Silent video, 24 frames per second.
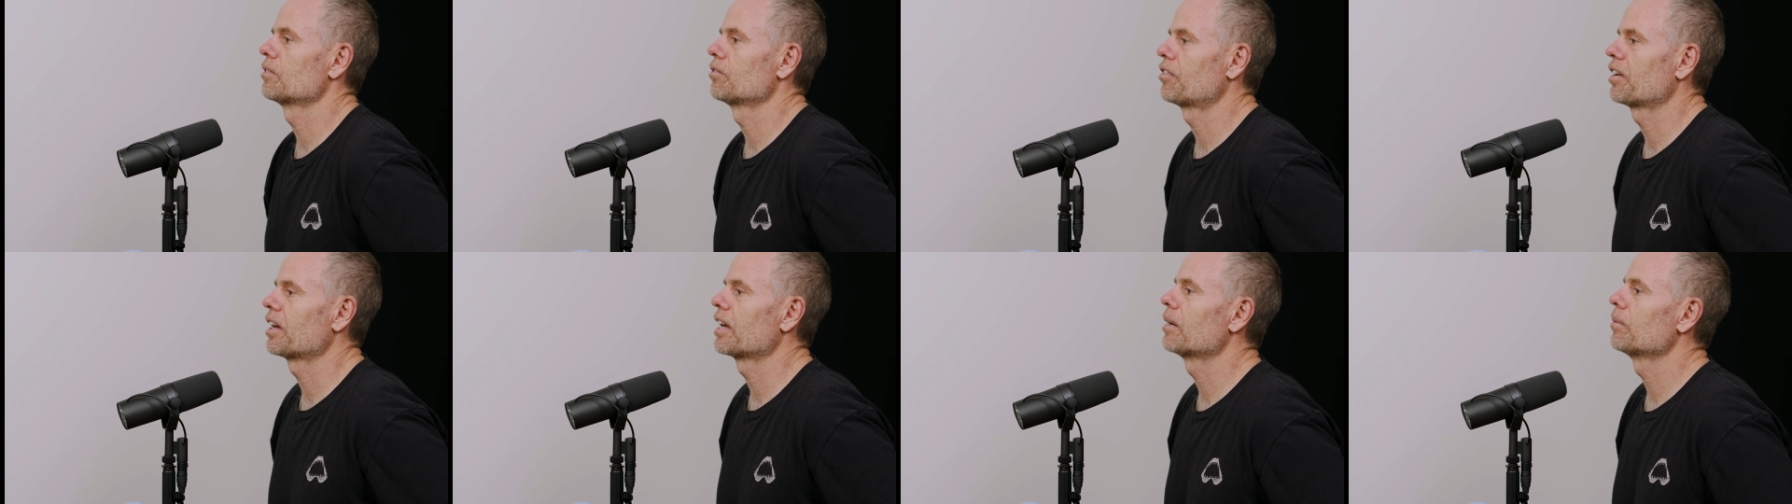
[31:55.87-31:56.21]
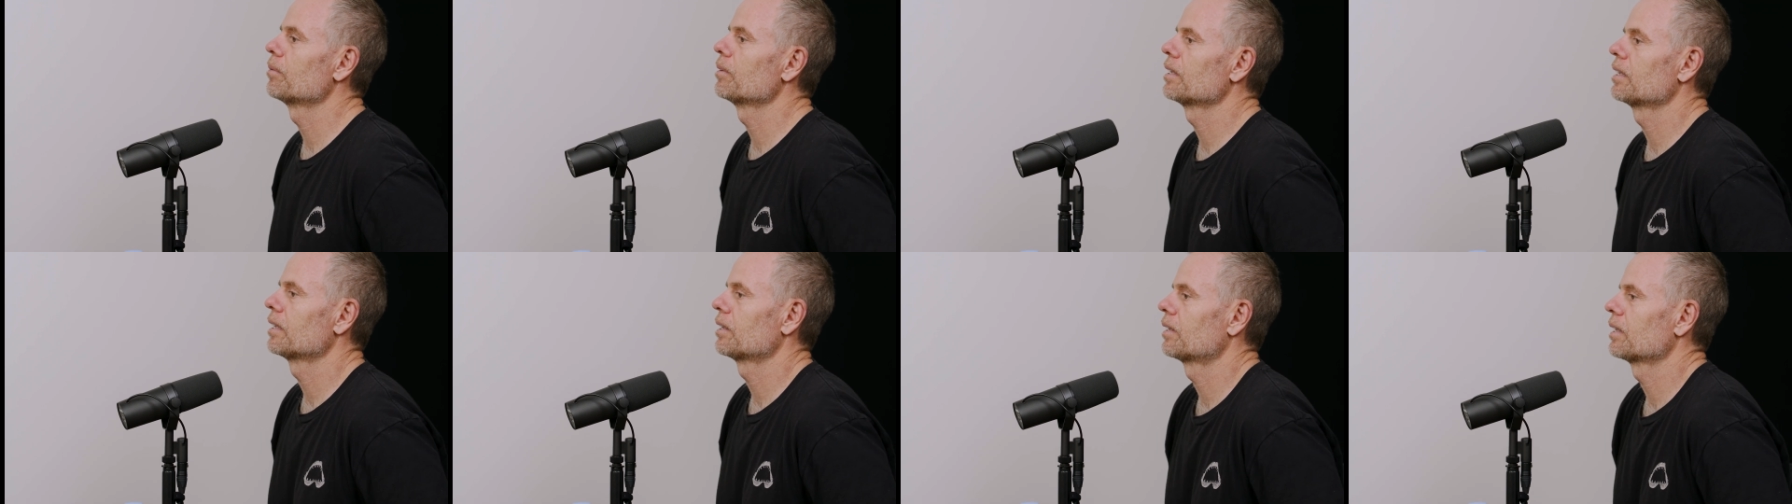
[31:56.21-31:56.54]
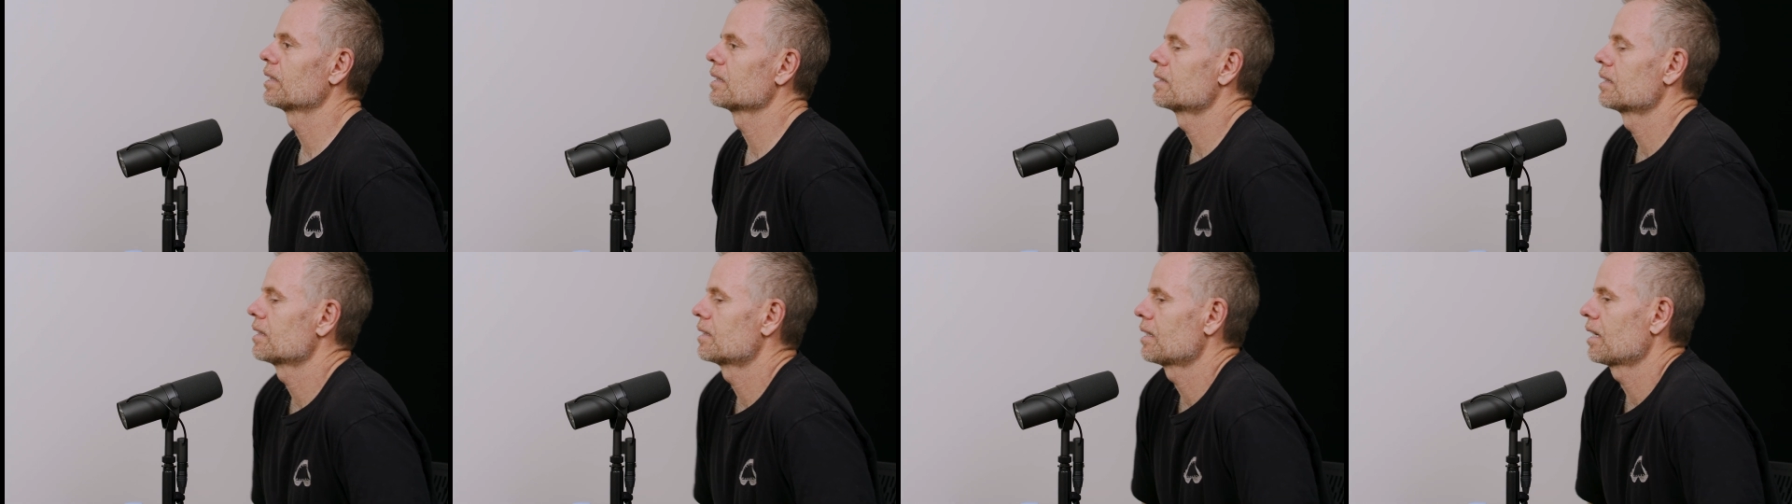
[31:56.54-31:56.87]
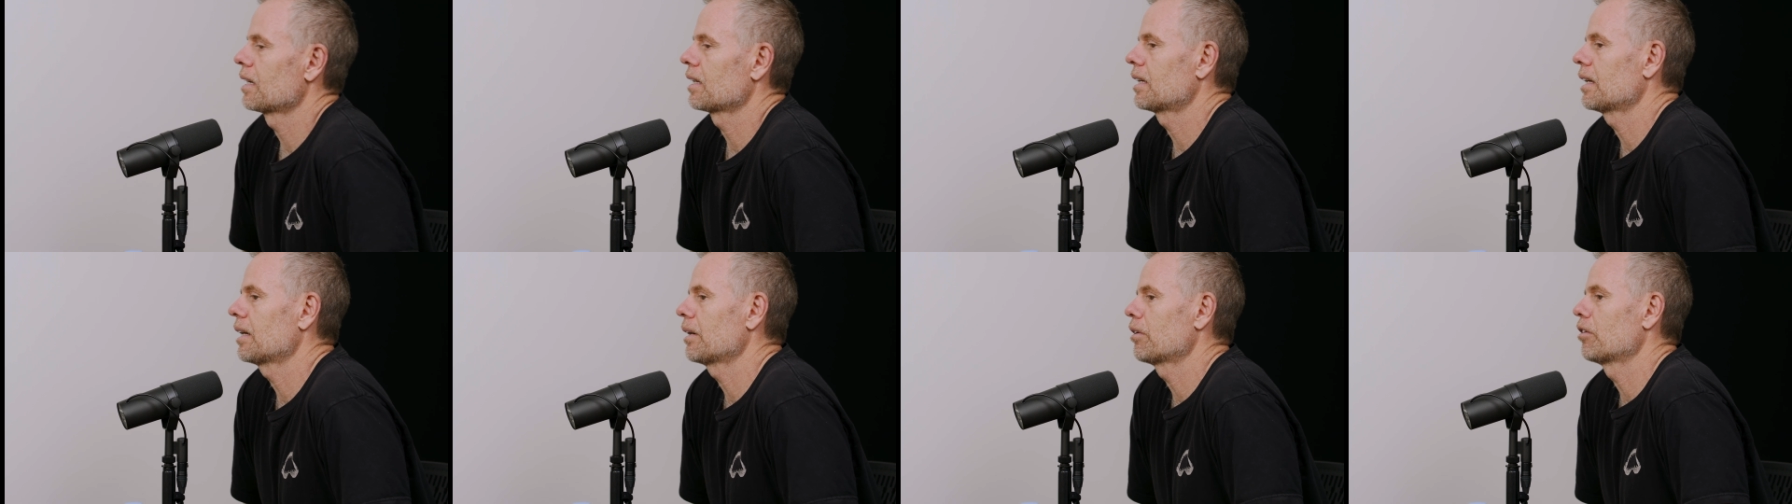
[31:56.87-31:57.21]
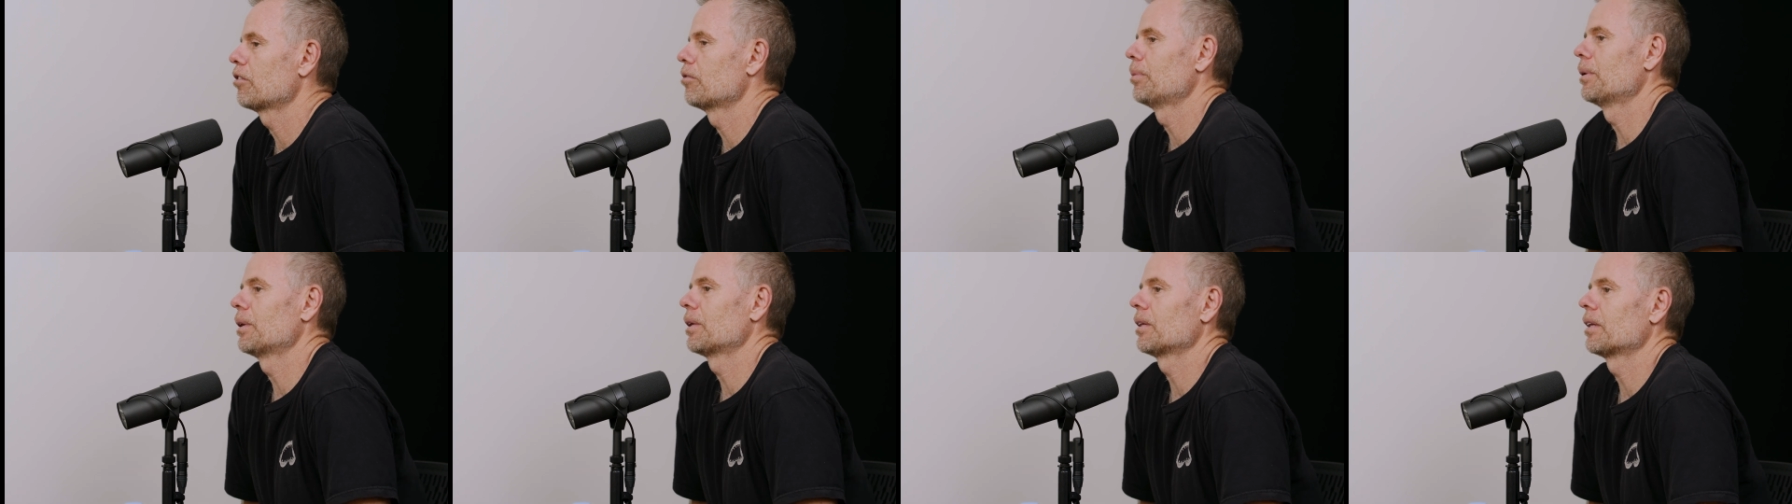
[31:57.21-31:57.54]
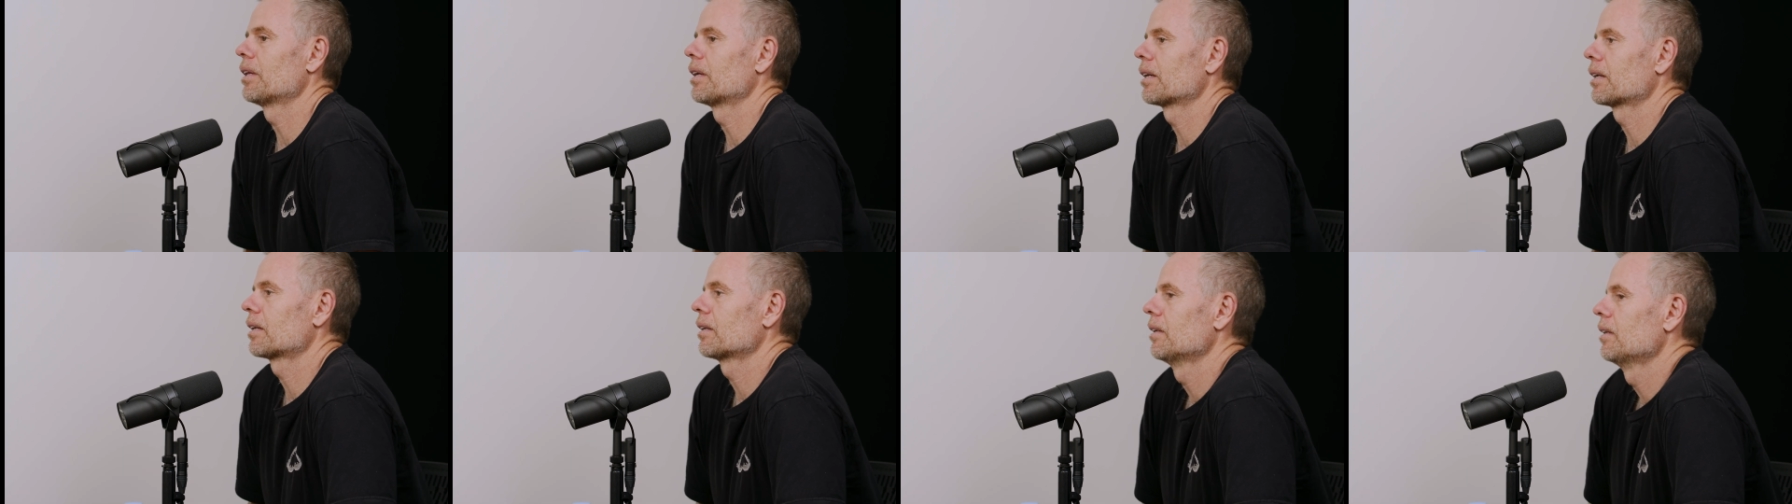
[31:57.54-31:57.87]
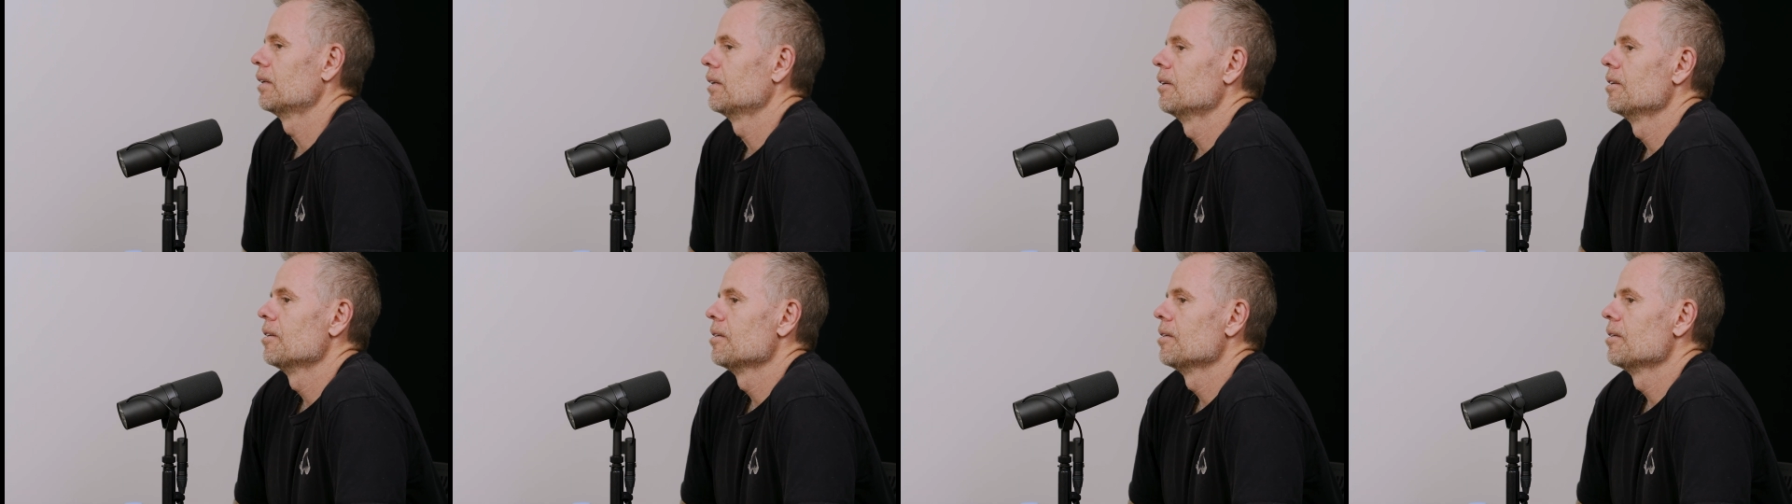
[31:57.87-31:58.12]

and family and things to take care of, but like,